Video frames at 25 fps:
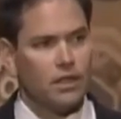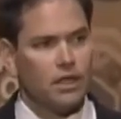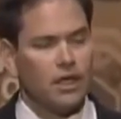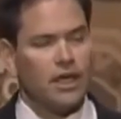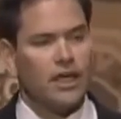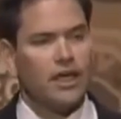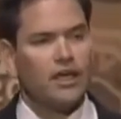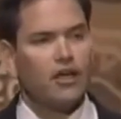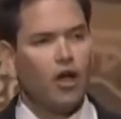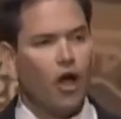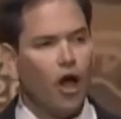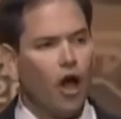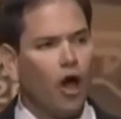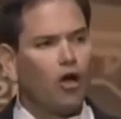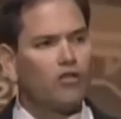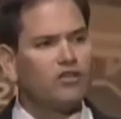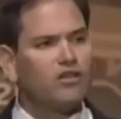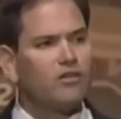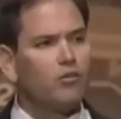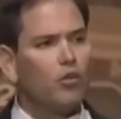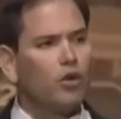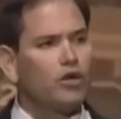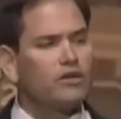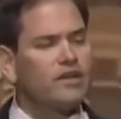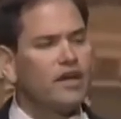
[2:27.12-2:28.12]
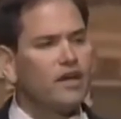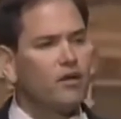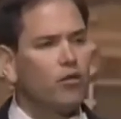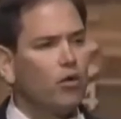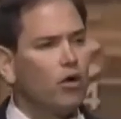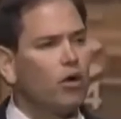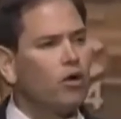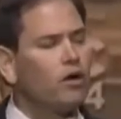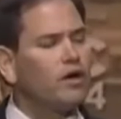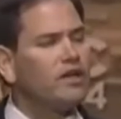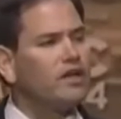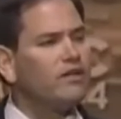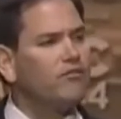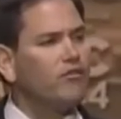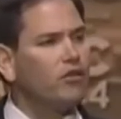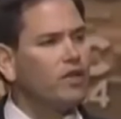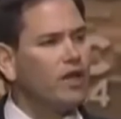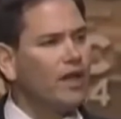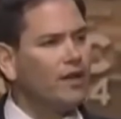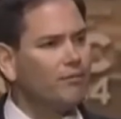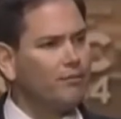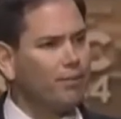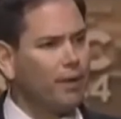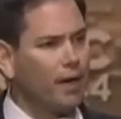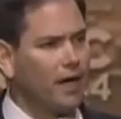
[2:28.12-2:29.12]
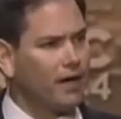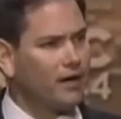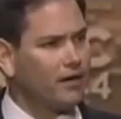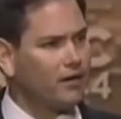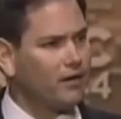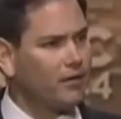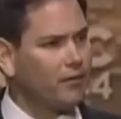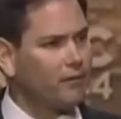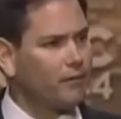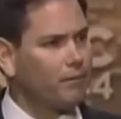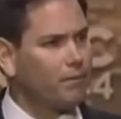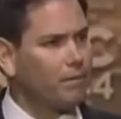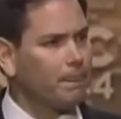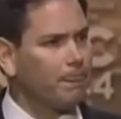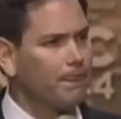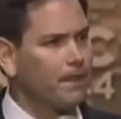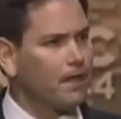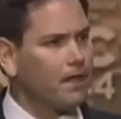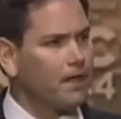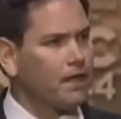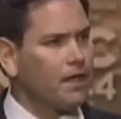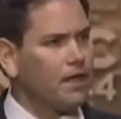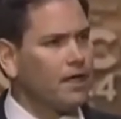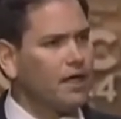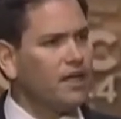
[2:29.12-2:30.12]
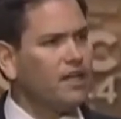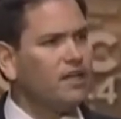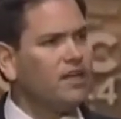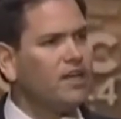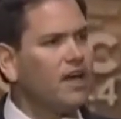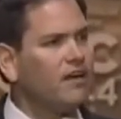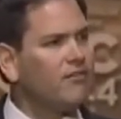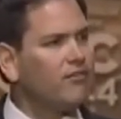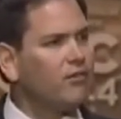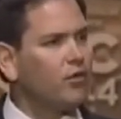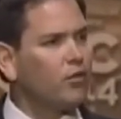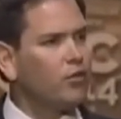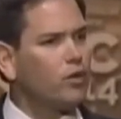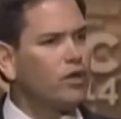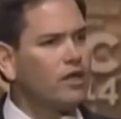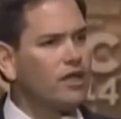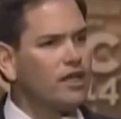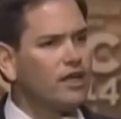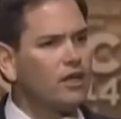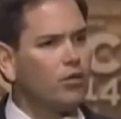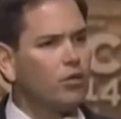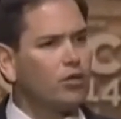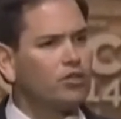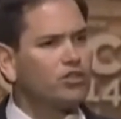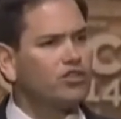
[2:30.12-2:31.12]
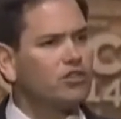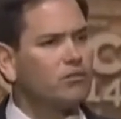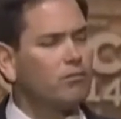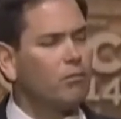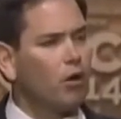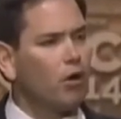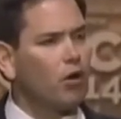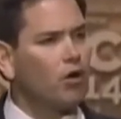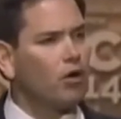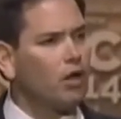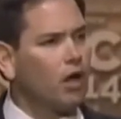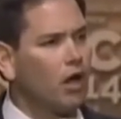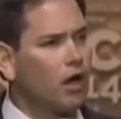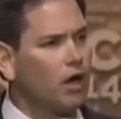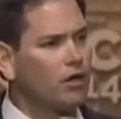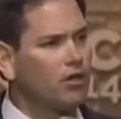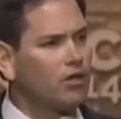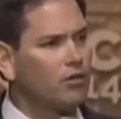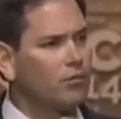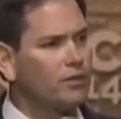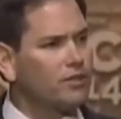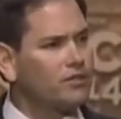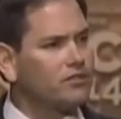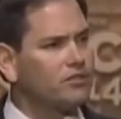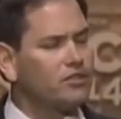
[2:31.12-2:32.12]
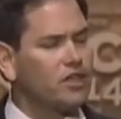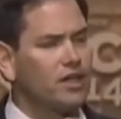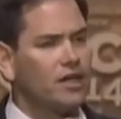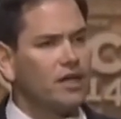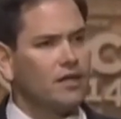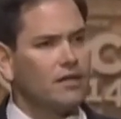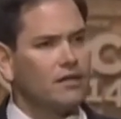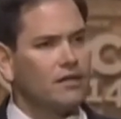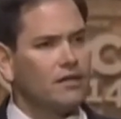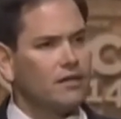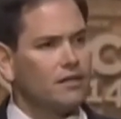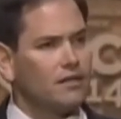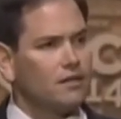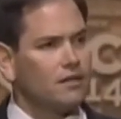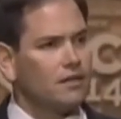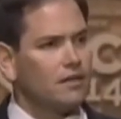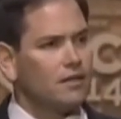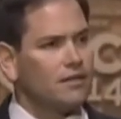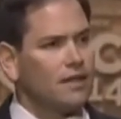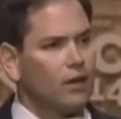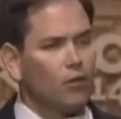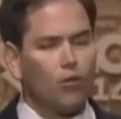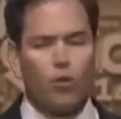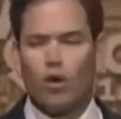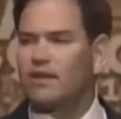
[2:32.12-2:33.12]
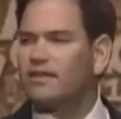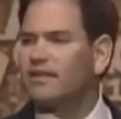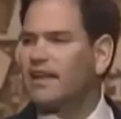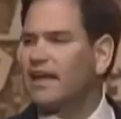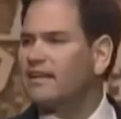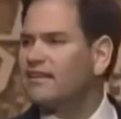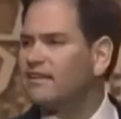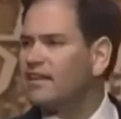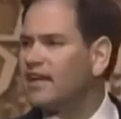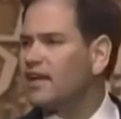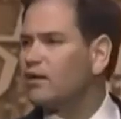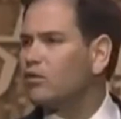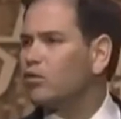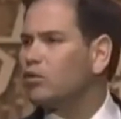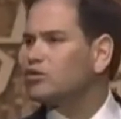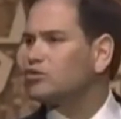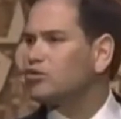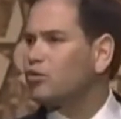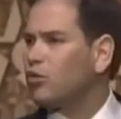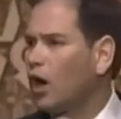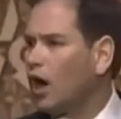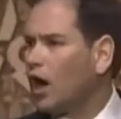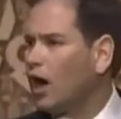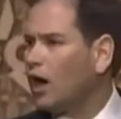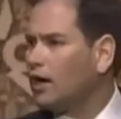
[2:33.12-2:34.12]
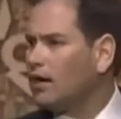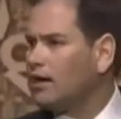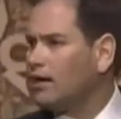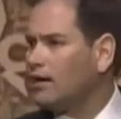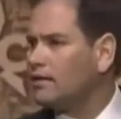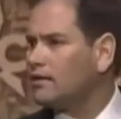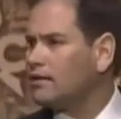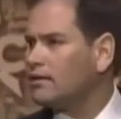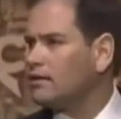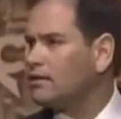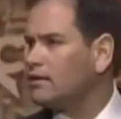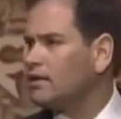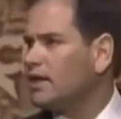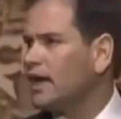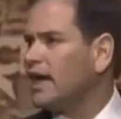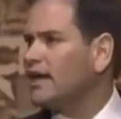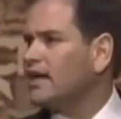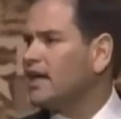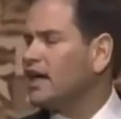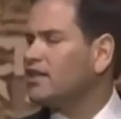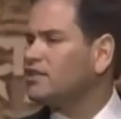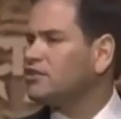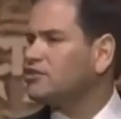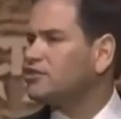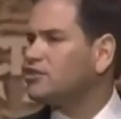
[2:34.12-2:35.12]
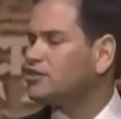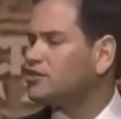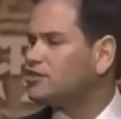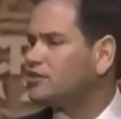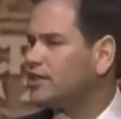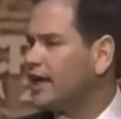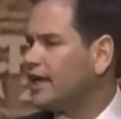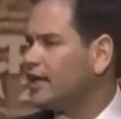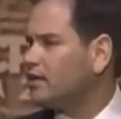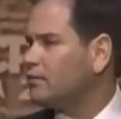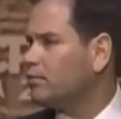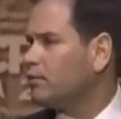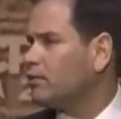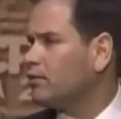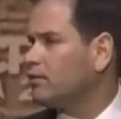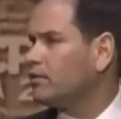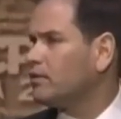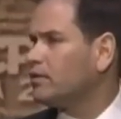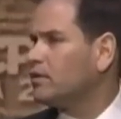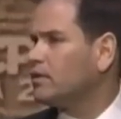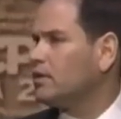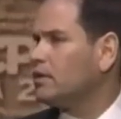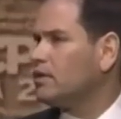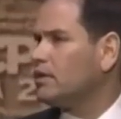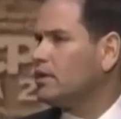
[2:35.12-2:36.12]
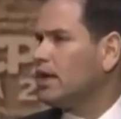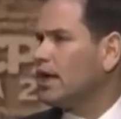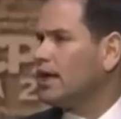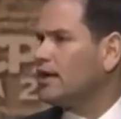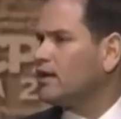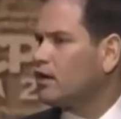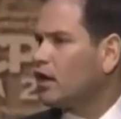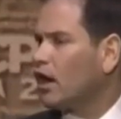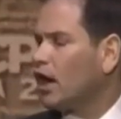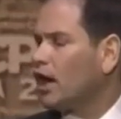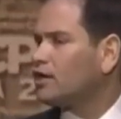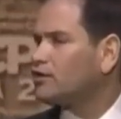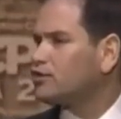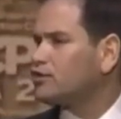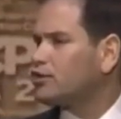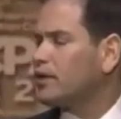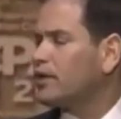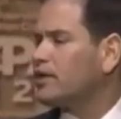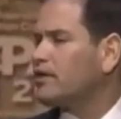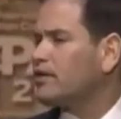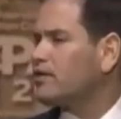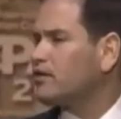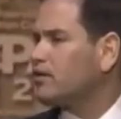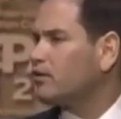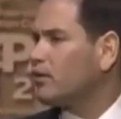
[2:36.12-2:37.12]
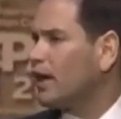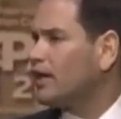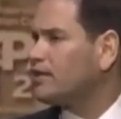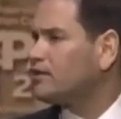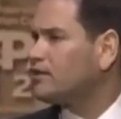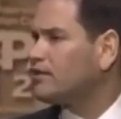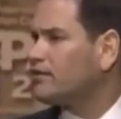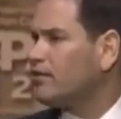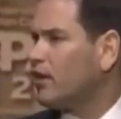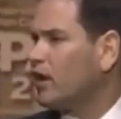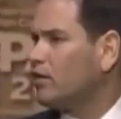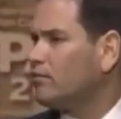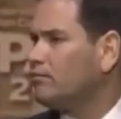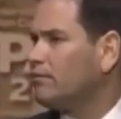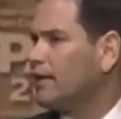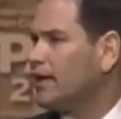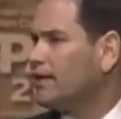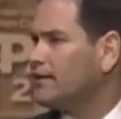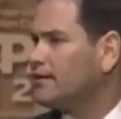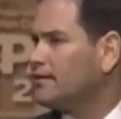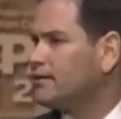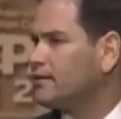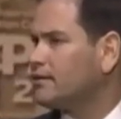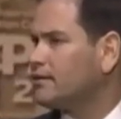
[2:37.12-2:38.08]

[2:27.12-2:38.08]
He called them what they were, an evil empire. He never relinquished the moral arguments that what they did was wrong and unsustainable and contrary to the rights of all men.